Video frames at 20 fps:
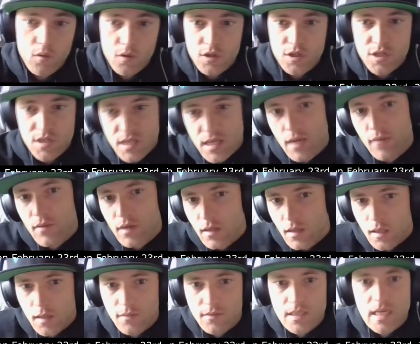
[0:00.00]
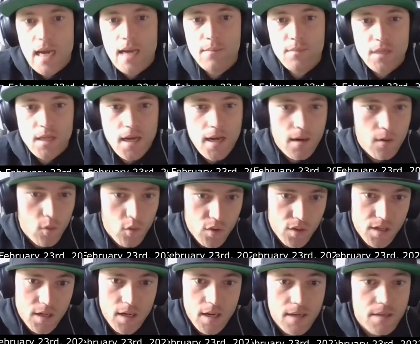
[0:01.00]
We're just giving enough time to kind of
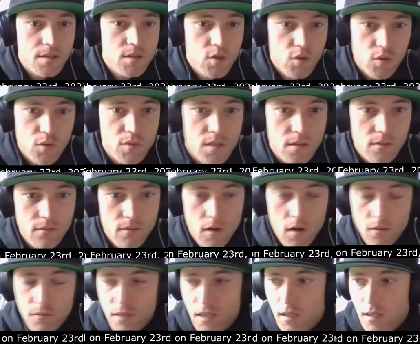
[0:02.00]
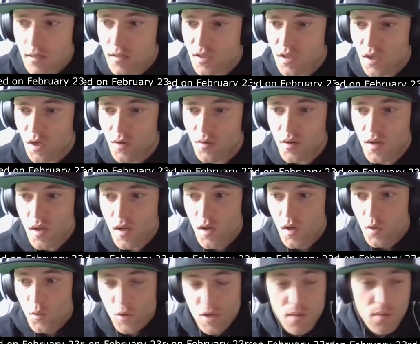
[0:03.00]
organize who's involved in it. So
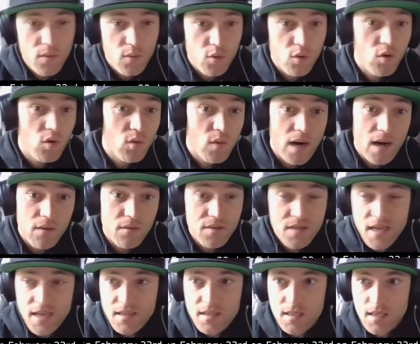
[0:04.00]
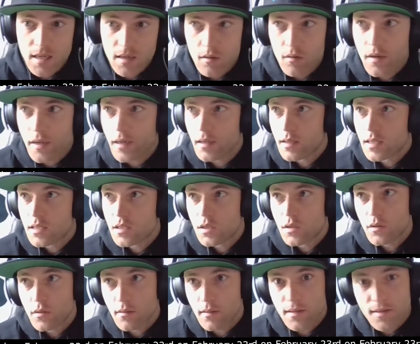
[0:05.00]
we threw around dates like, okay, let's
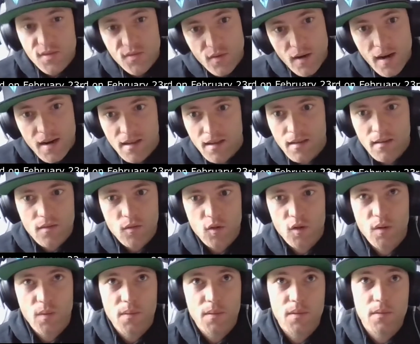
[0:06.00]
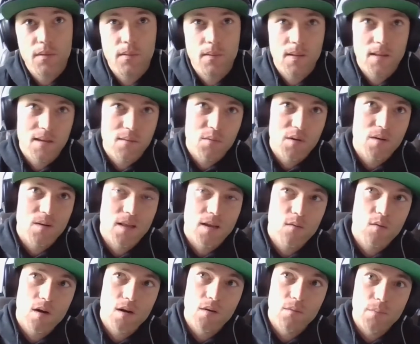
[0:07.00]
do it this Friday. And then we were like,
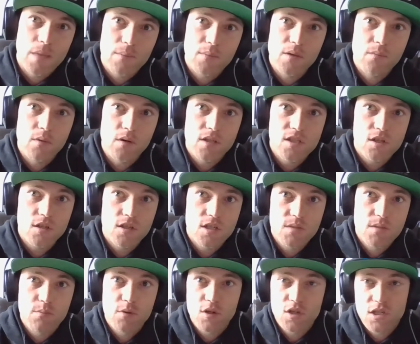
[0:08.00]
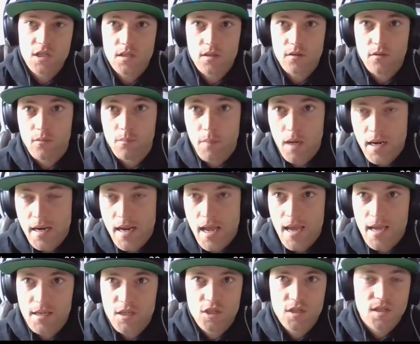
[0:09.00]
well, maybe we should just push it to
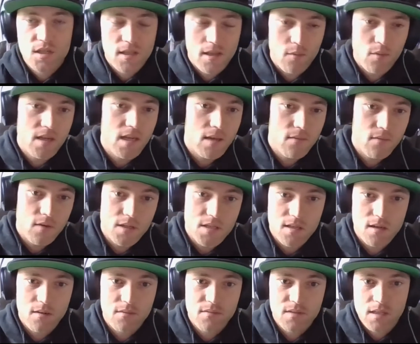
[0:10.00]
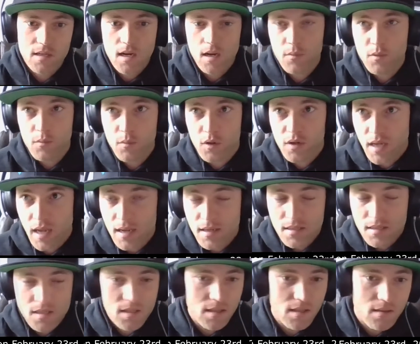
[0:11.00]
Monday, just so that we give ourselves a couple more
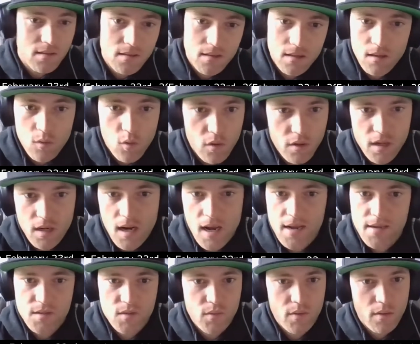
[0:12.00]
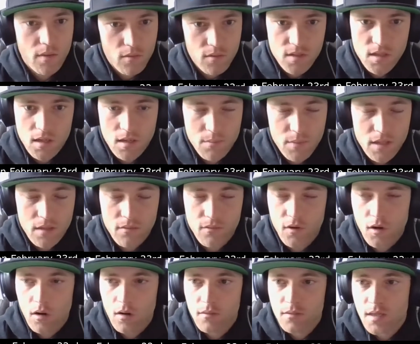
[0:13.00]
days to get organized with who's going to be
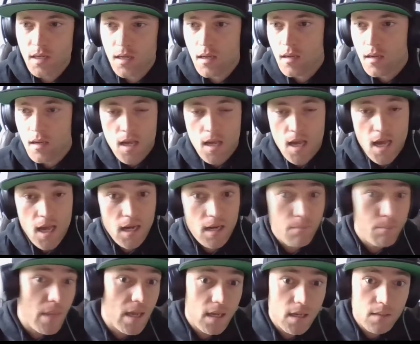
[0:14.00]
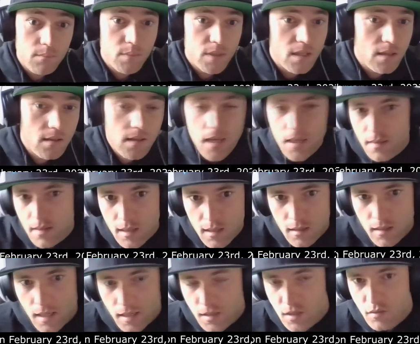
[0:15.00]
involved. And it may be at the end
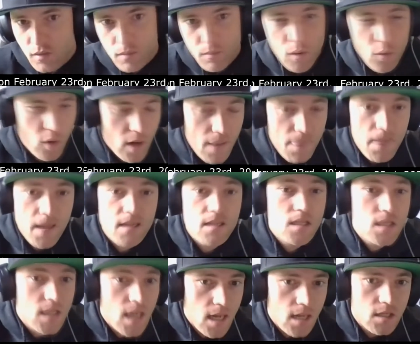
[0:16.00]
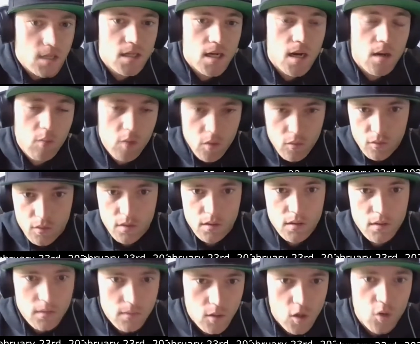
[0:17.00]
of next week. But we're at that stage now where
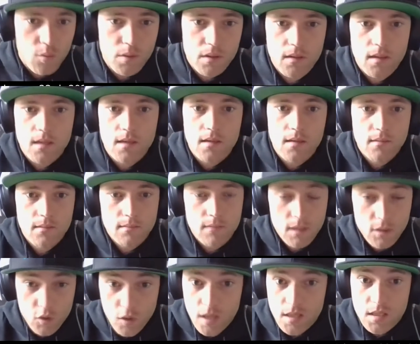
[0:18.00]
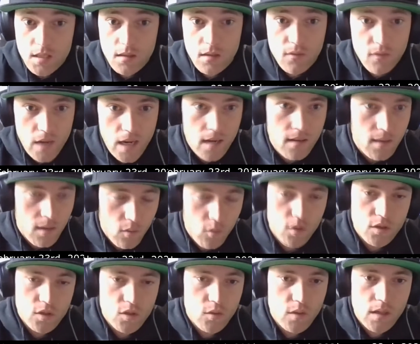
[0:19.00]
we're openly addressing the fact that
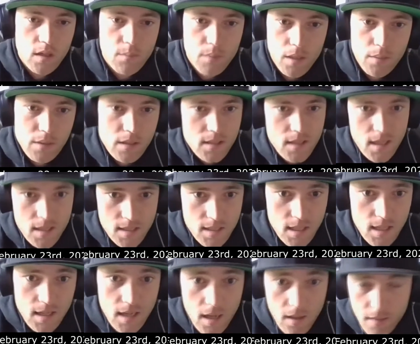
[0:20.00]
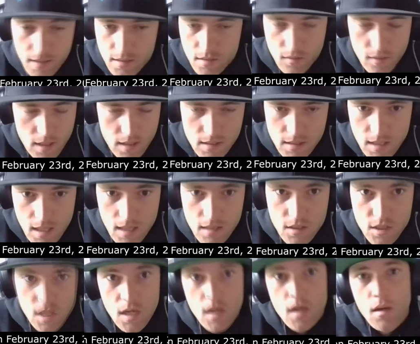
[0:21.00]
we're doing a public testnet now. That's our next
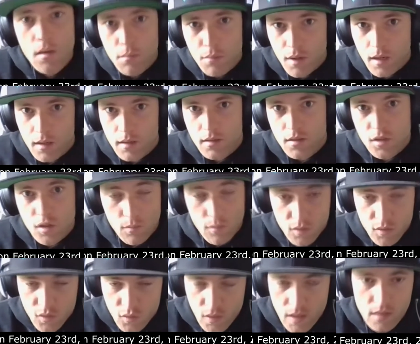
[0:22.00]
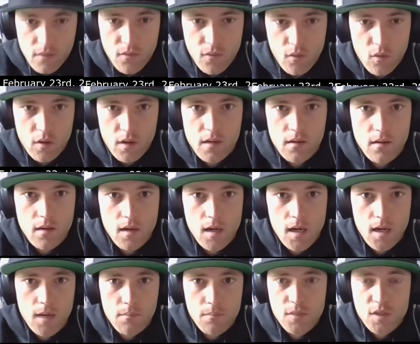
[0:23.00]
stage. Product's almost ready for it.
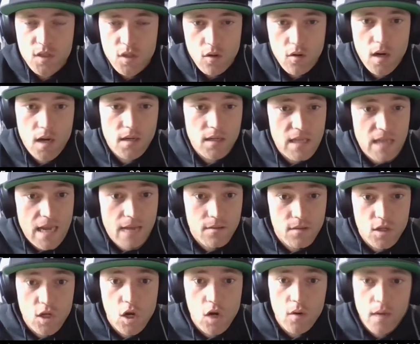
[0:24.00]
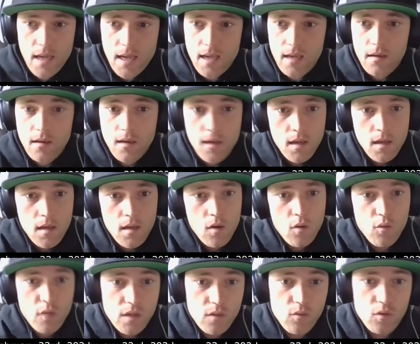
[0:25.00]
So on Yan's go ahead,
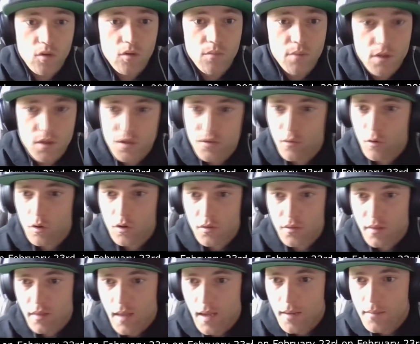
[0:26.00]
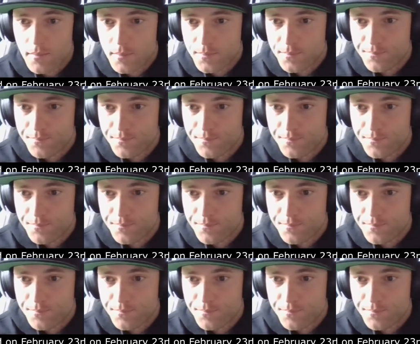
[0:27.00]
we will push forward with that.